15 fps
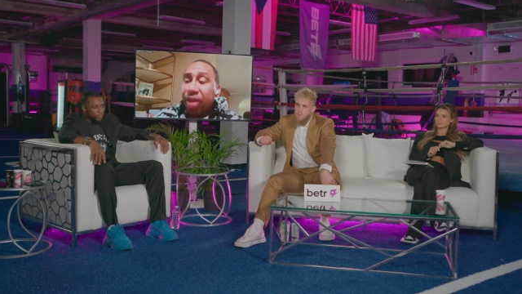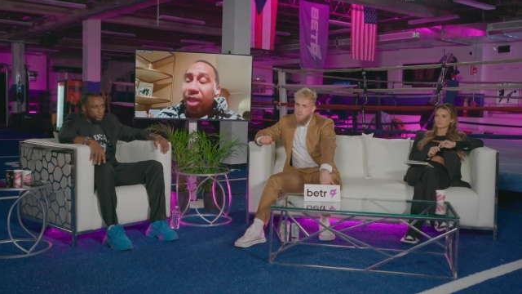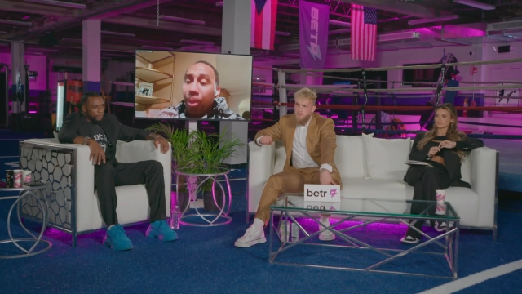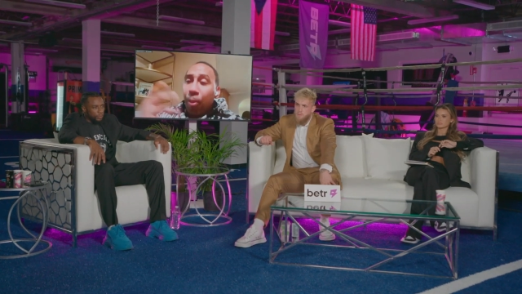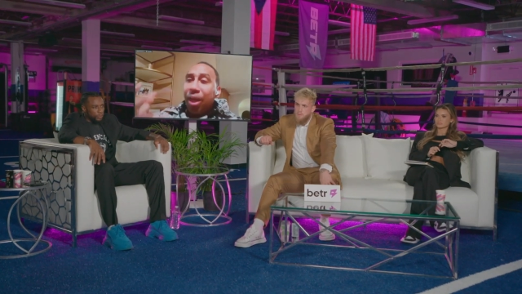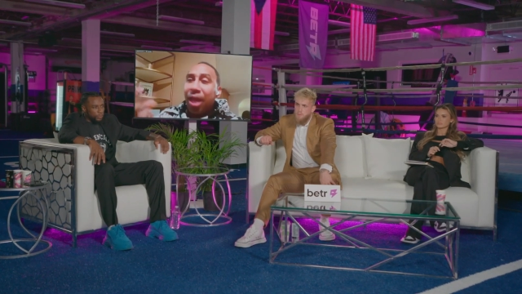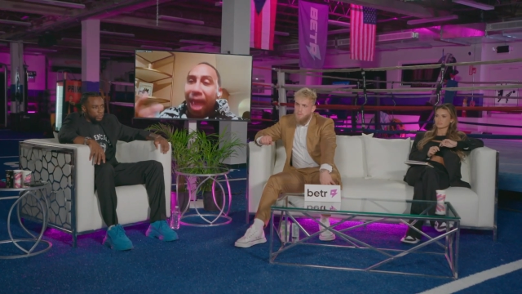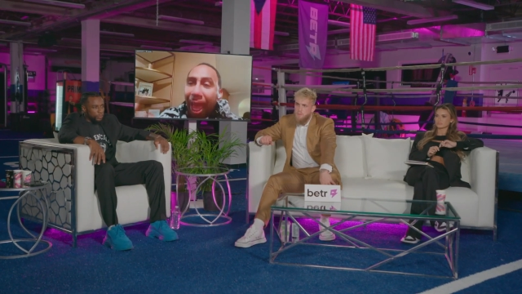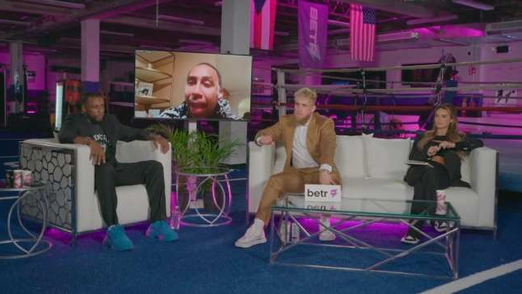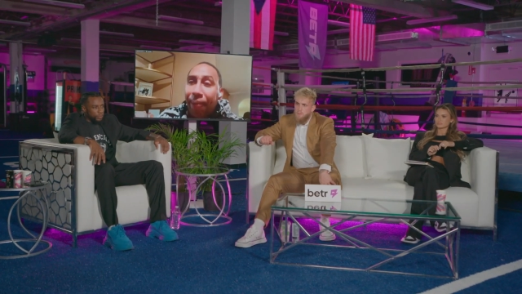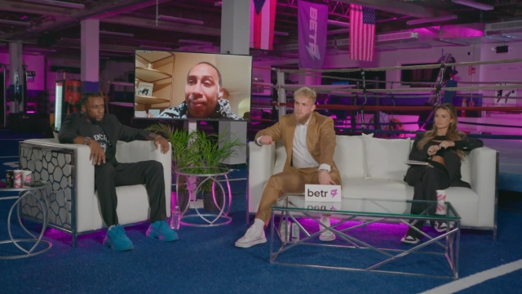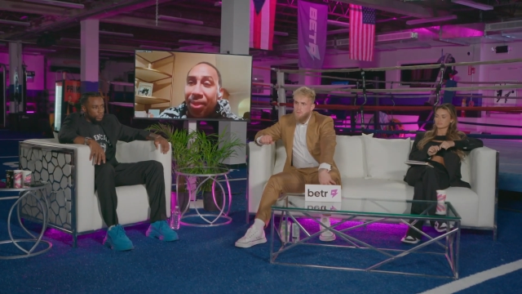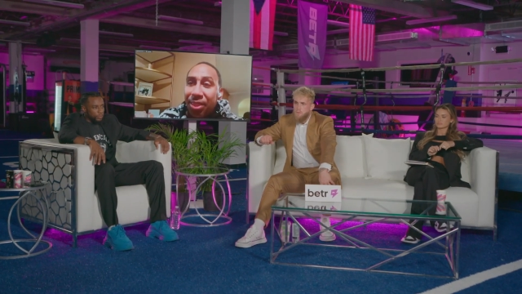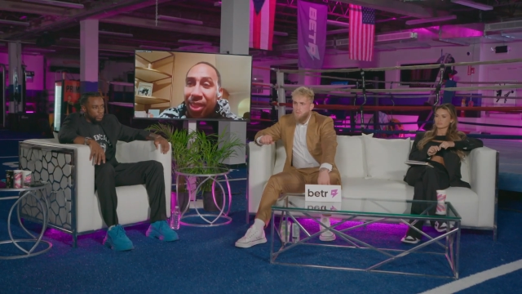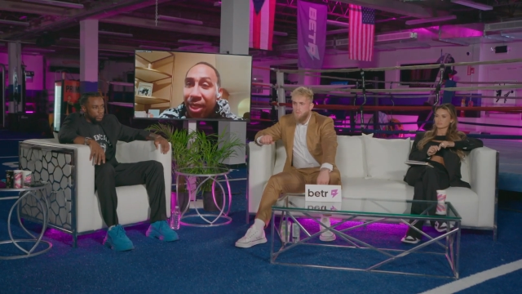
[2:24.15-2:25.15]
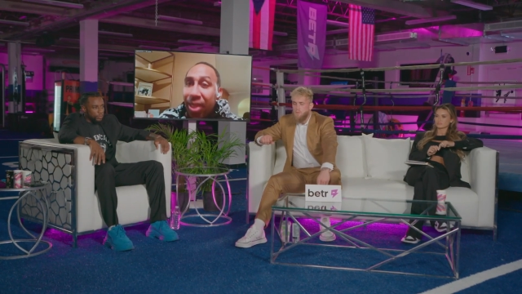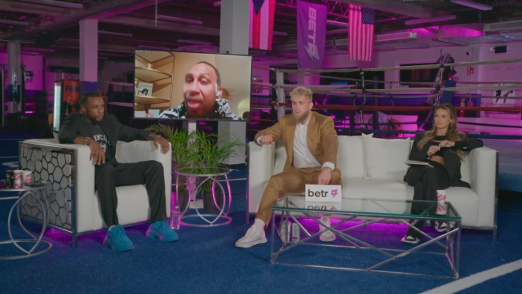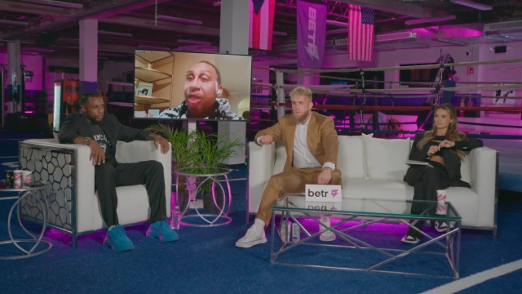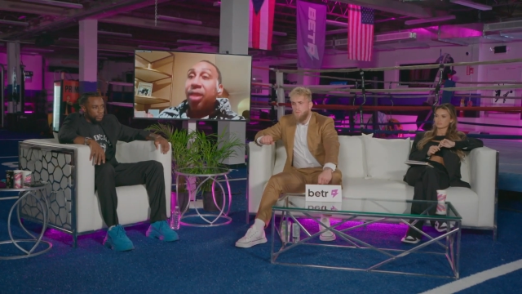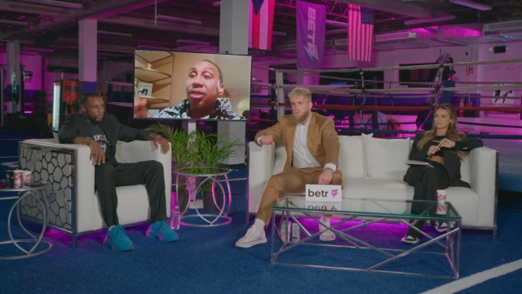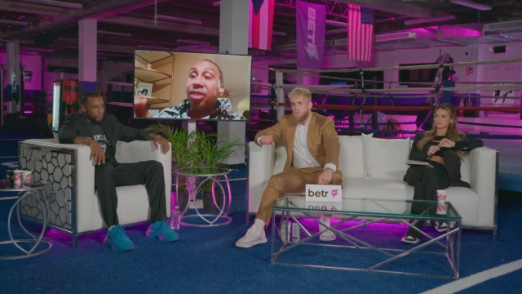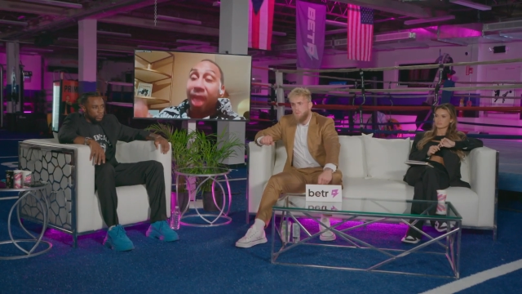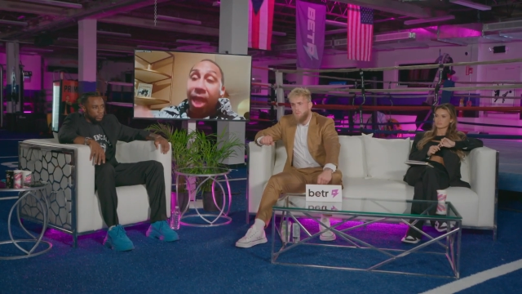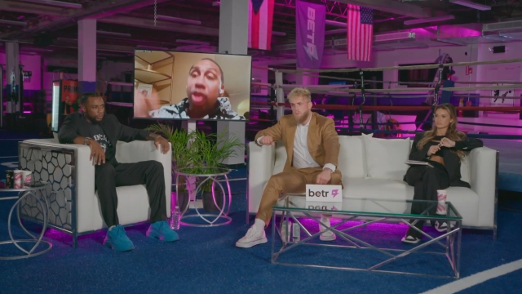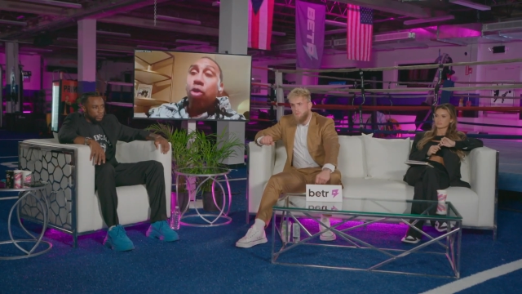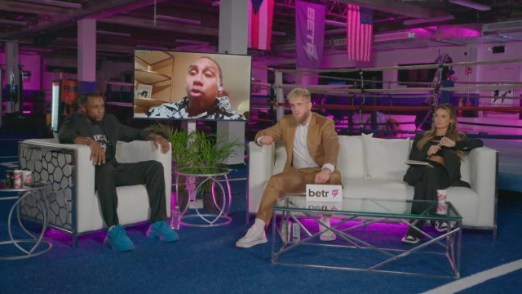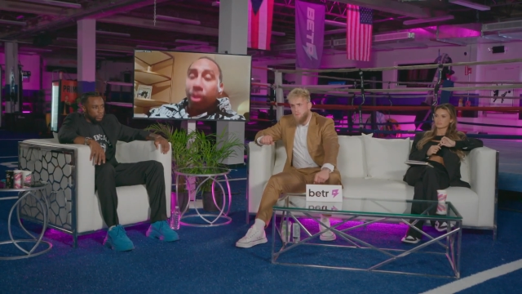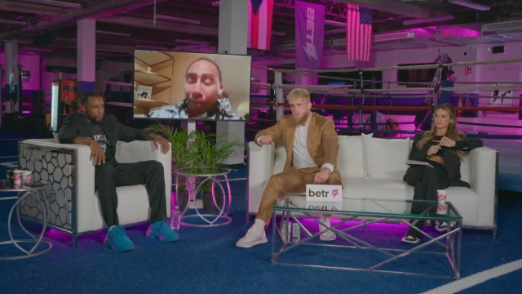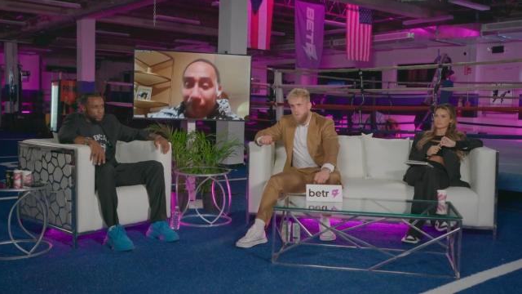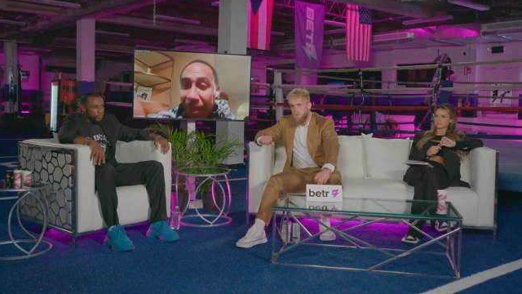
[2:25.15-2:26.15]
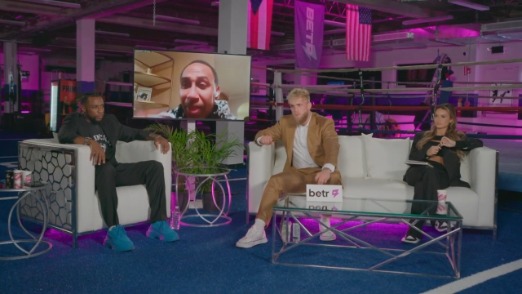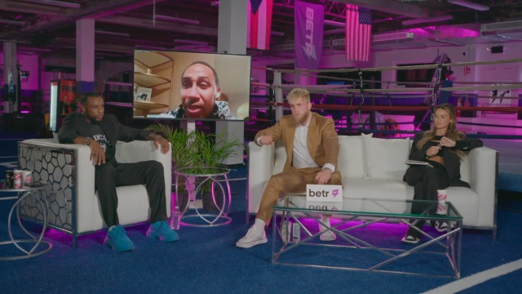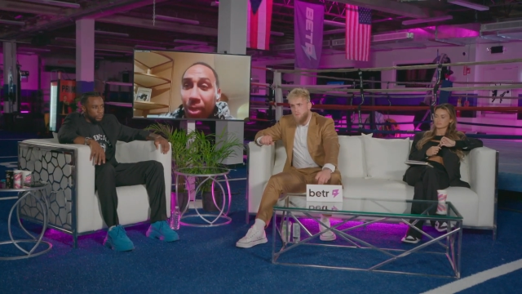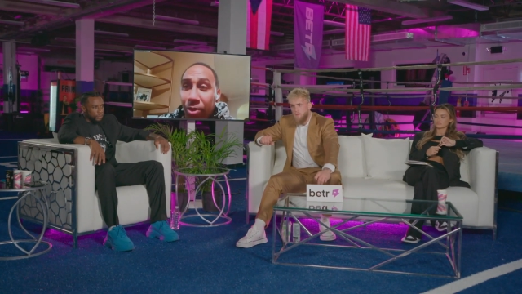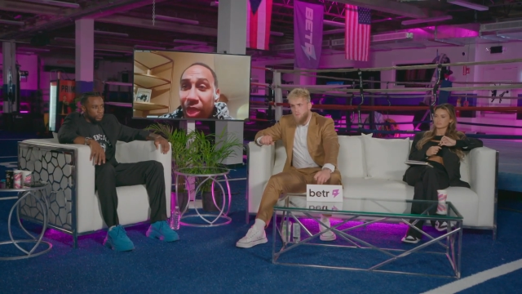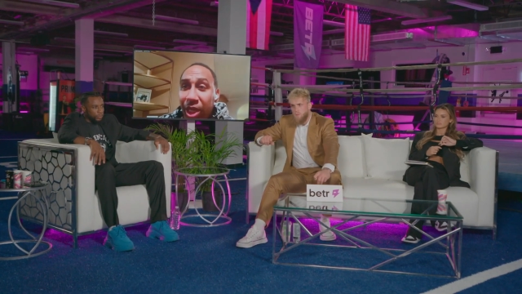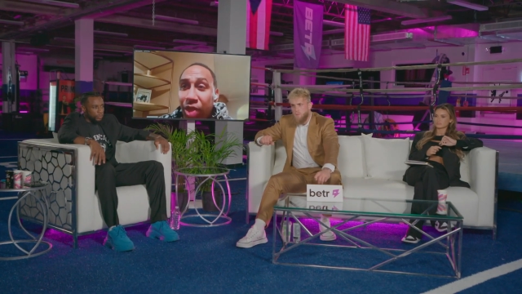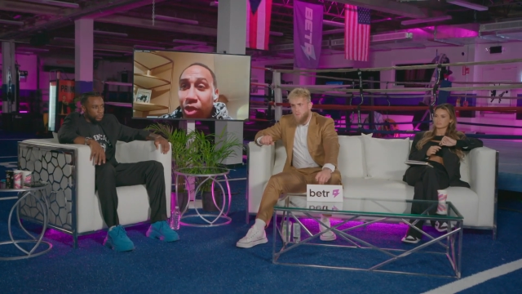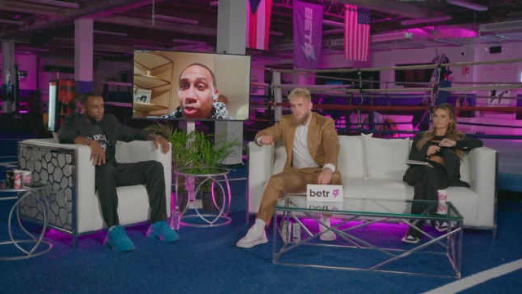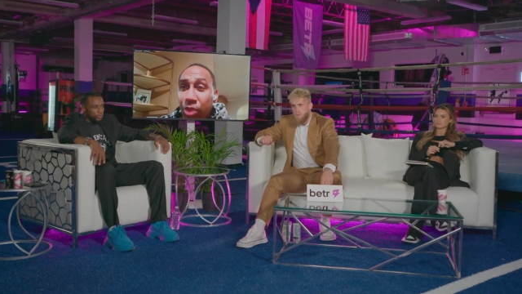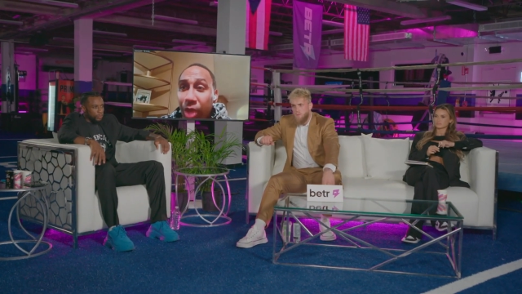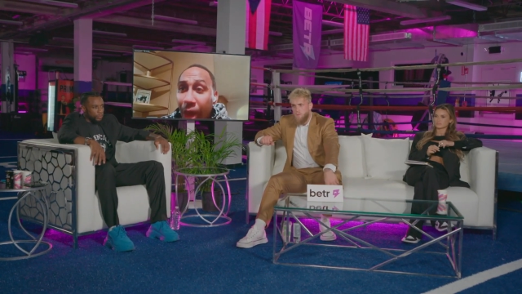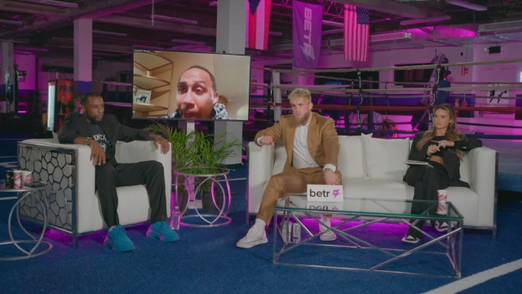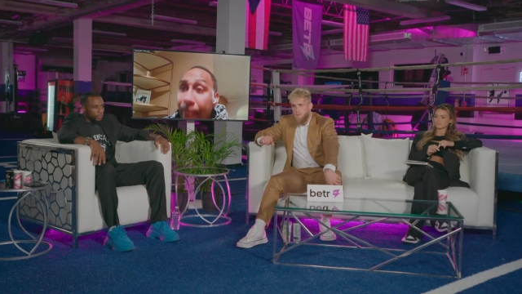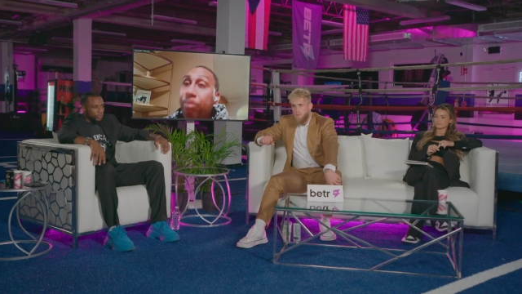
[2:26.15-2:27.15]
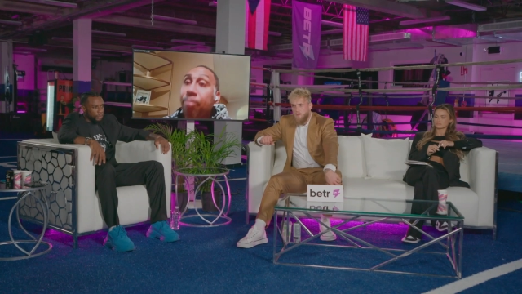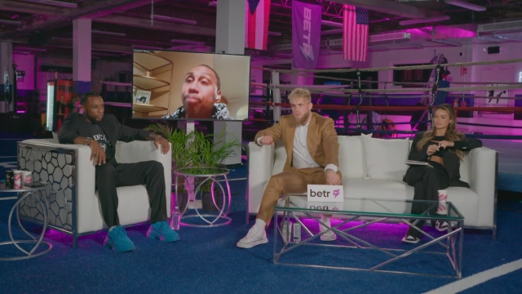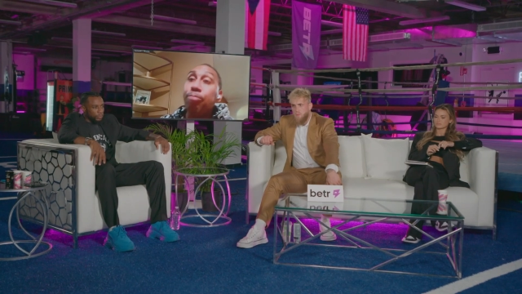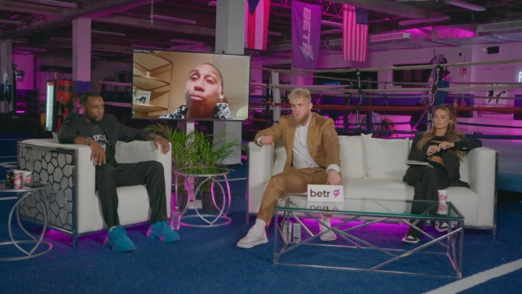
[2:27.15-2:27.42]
then what happens is then you can bring those issues up.